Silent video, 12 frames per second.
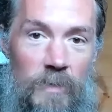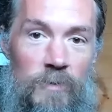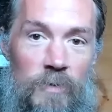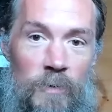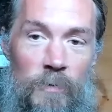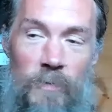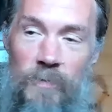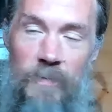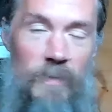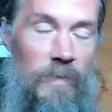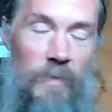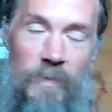the truth.
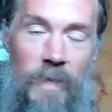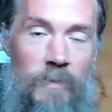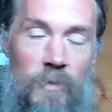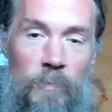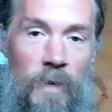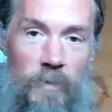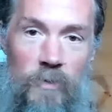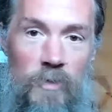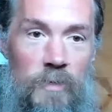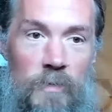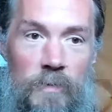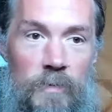Not so
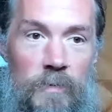much.